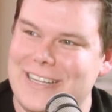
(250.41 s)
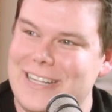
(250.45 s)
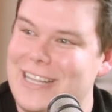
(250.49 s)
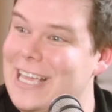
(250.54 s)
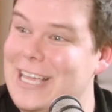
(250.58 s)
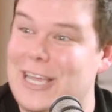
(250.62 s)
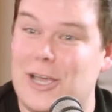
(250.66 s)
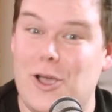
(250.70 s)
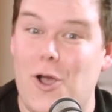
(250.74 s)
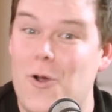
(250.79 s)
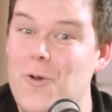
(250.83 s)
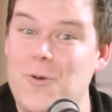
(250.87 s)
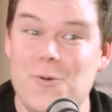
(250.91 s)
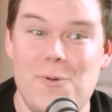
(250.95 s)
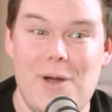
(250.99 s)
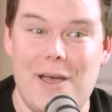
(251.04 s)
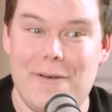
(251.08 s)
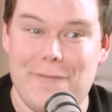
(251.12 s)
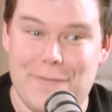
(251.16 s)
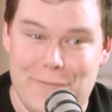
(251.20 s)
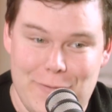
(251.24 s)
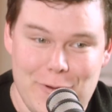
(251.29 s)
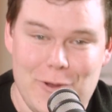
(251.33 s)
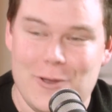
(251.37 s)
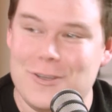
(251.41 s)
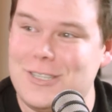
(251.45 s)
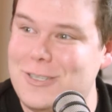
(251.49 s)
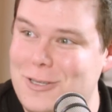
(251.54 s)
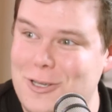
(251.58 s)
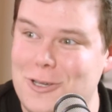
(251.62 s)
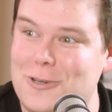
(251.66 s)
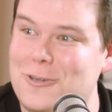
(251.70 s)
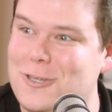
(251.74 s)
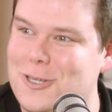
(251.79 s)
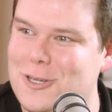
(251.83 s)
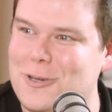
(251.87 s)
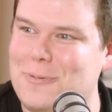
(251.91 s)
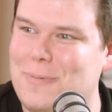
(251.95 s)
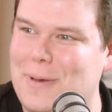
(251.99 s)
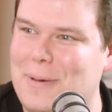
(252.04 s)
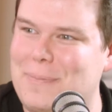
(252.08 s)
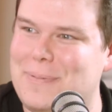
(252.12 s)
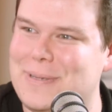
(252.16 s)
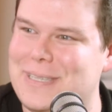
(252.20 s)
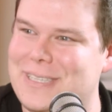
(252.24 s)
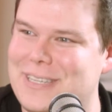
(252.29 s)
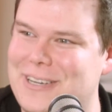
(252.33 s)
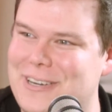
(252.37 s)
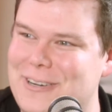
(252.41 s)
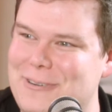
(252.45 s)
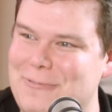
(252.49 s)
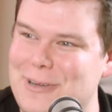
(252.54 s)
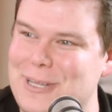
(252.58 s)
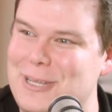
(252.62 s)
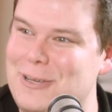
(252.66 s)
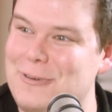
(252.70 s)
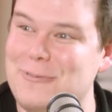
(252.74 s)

Like, go to our first YouTube episode when